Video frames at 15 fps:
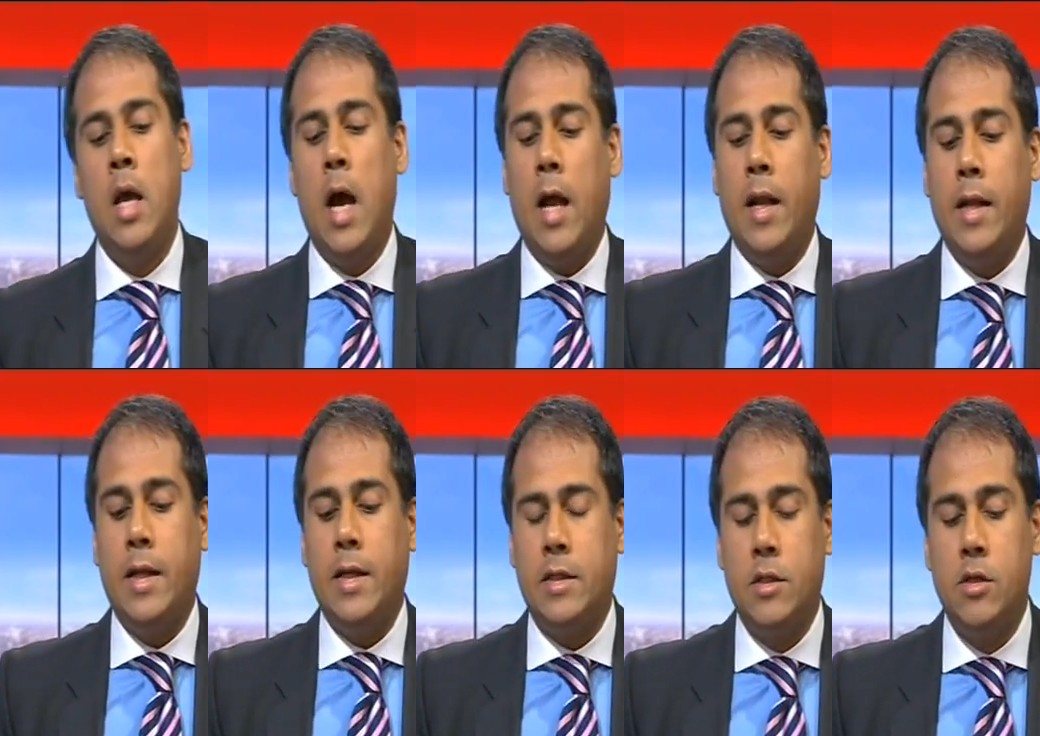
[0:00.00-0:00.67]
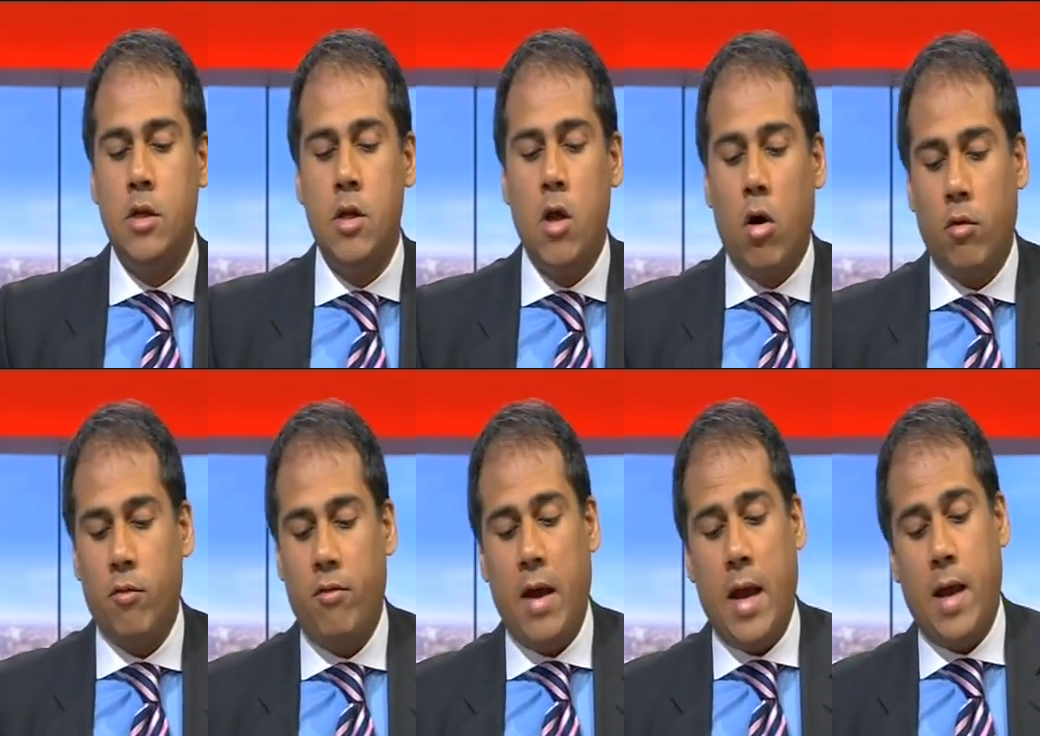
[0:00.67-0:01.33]
and it is
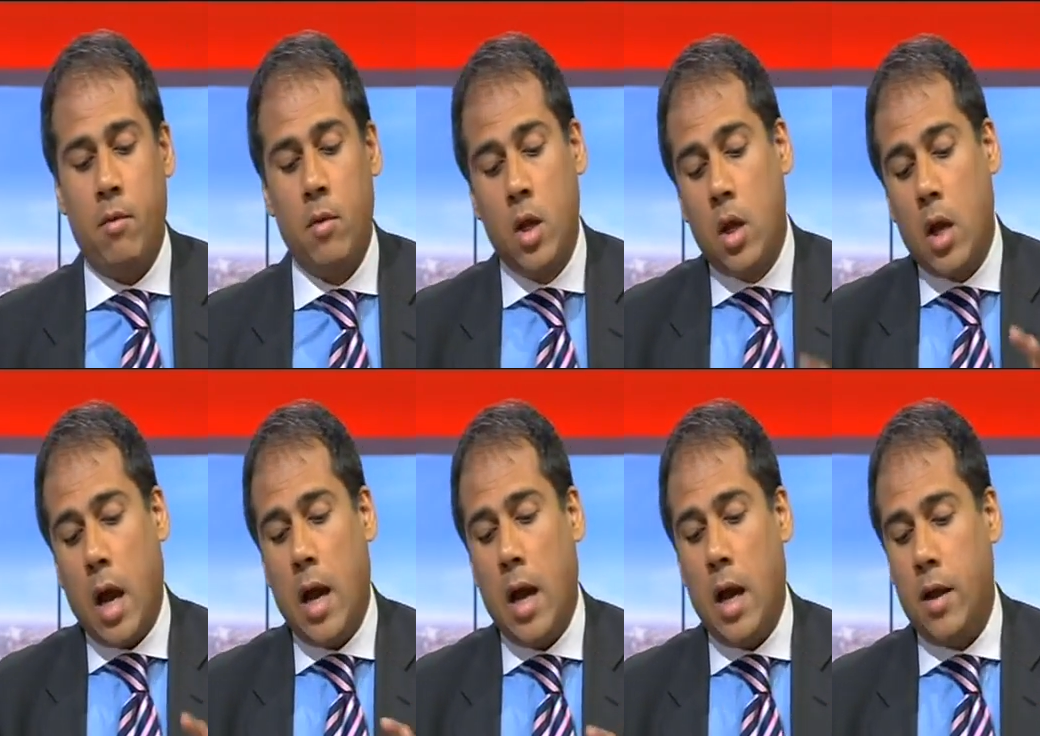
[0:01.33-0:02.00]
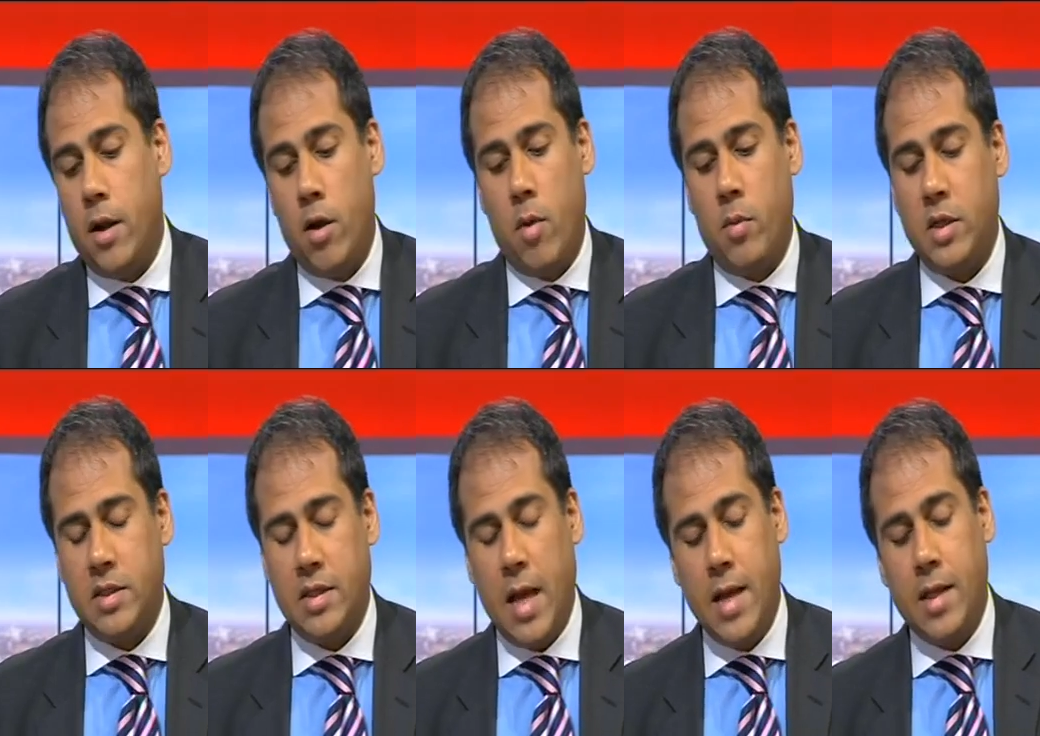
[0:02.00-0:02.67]
not fair,
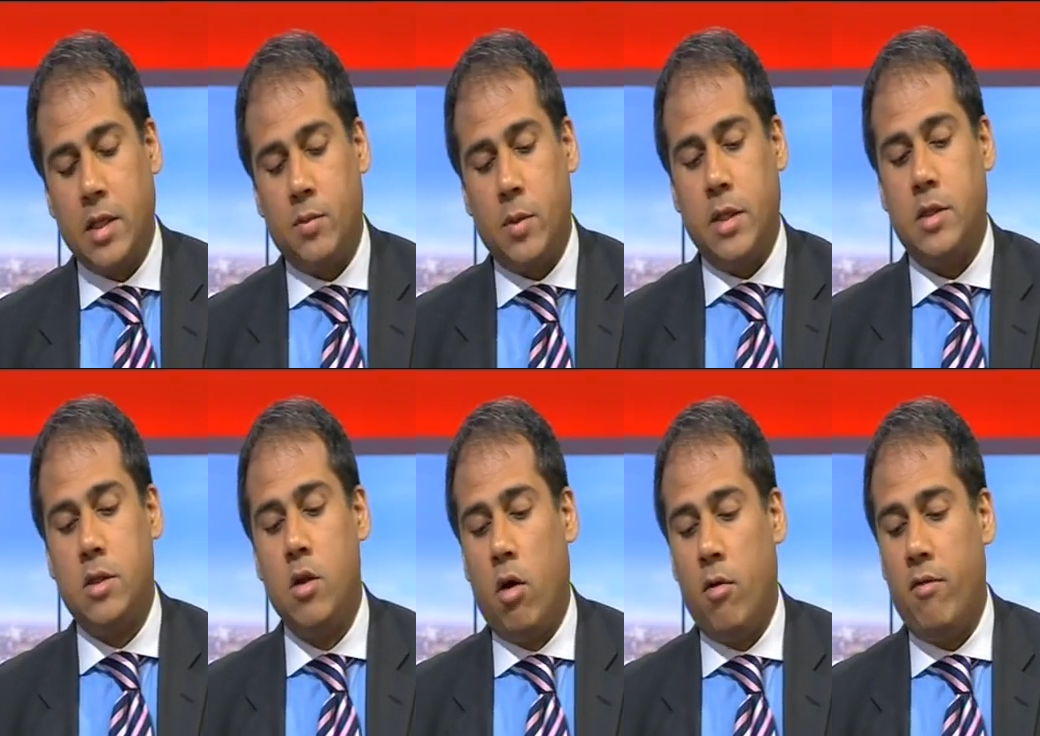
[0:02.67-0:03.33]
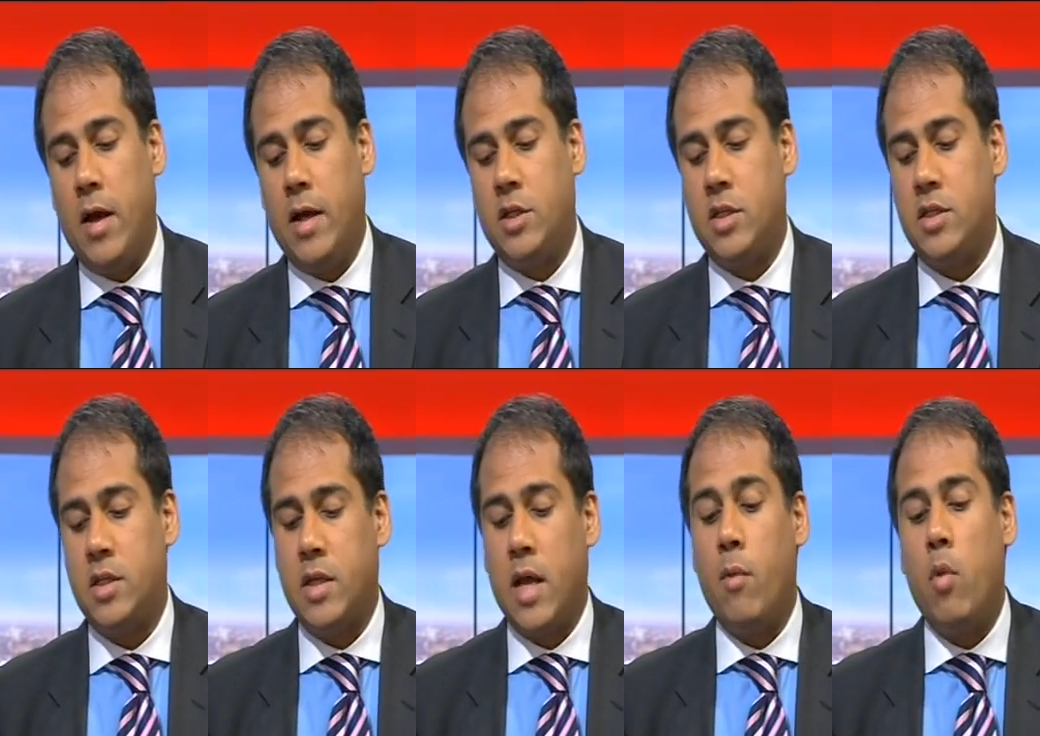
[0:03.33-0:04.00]
nobody's saying this, but it's not fair just
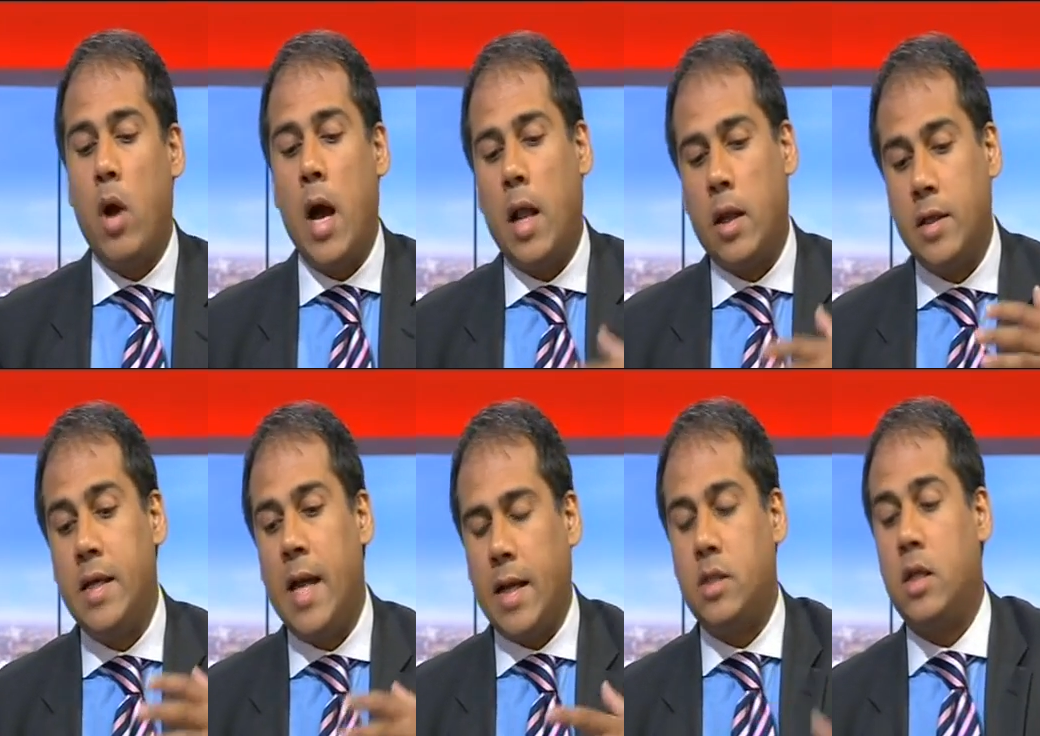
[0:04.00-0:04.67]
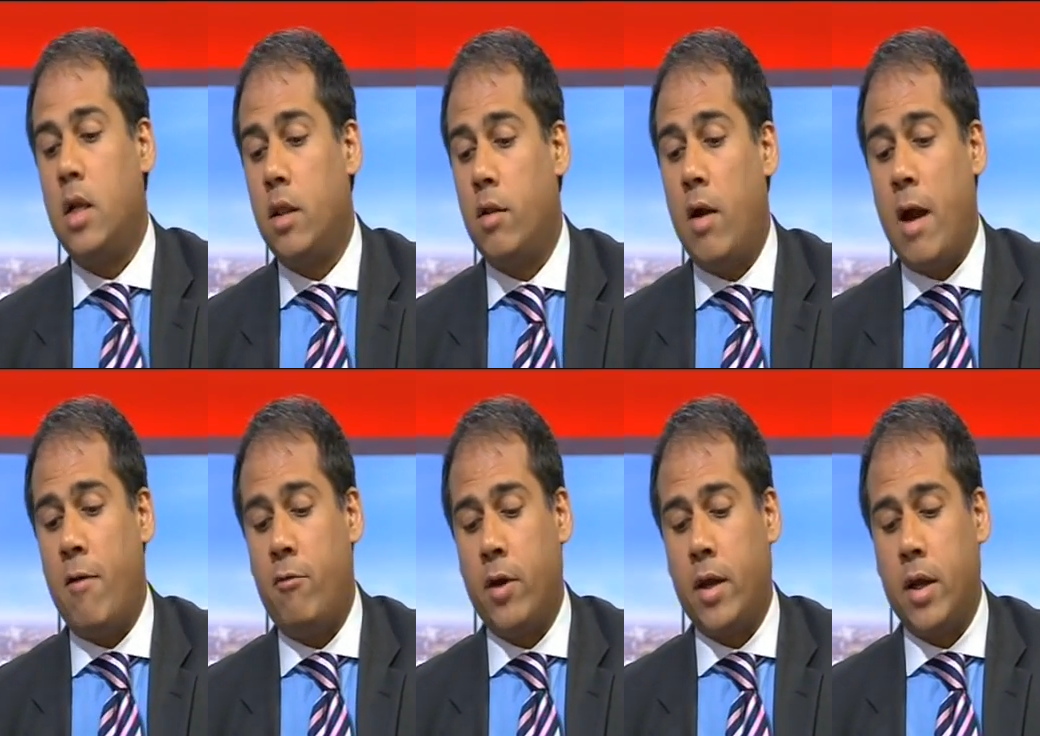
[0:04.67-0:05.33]
to say, well, yet another
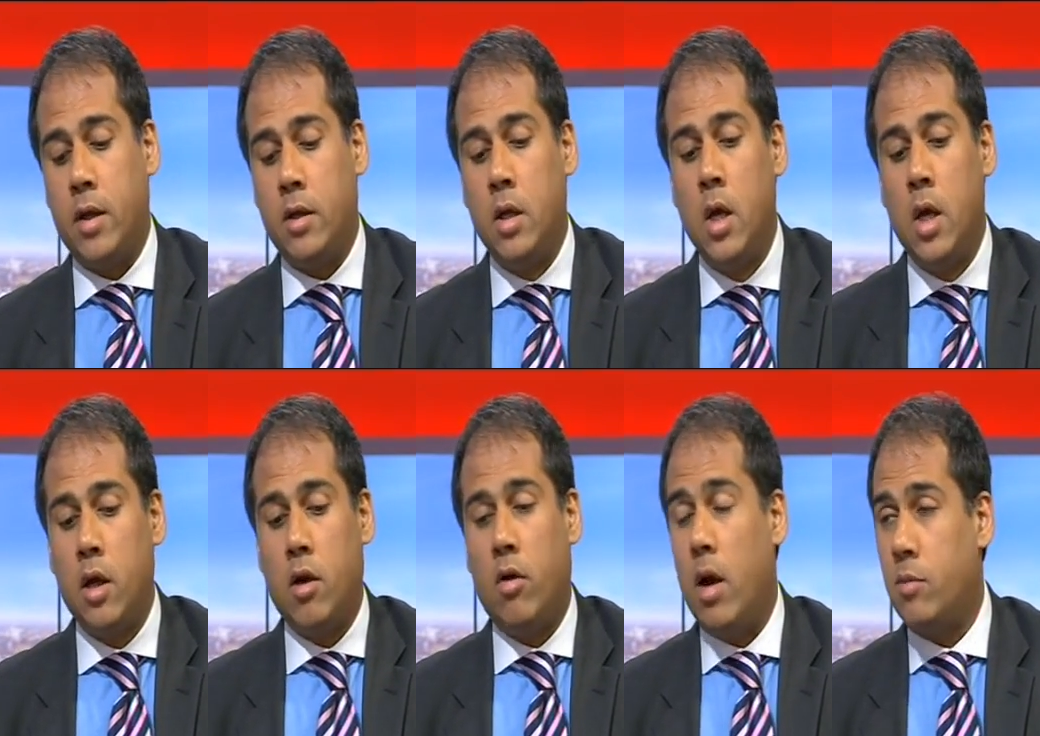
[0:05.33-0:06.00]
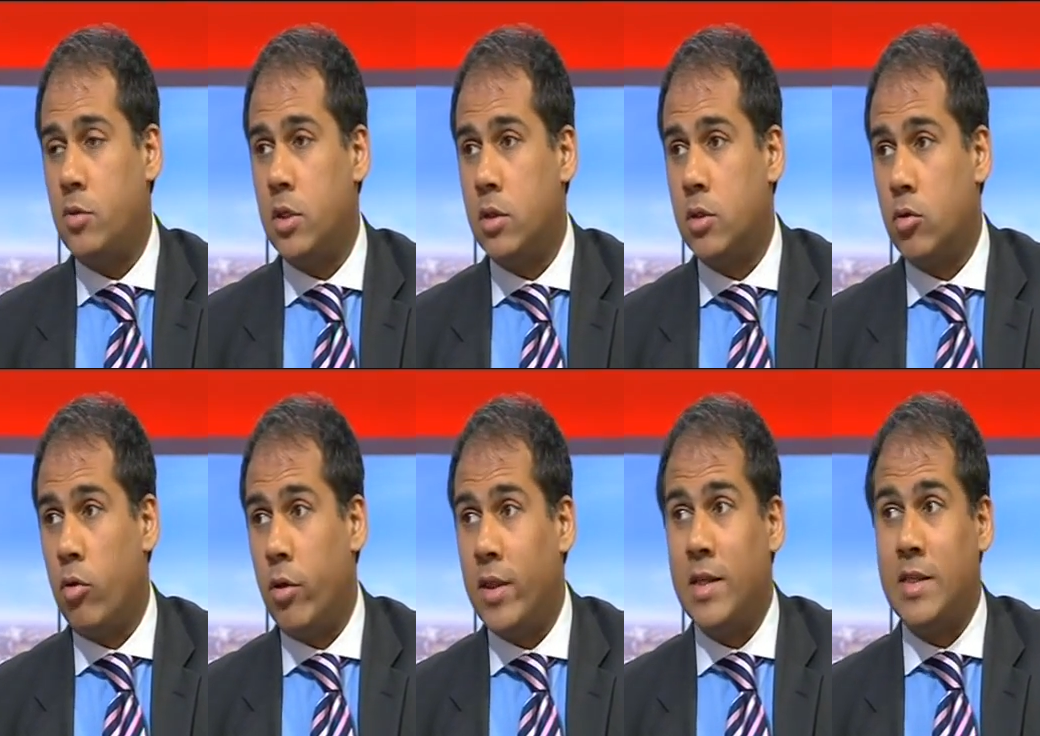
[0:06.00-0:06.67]
African corruption story.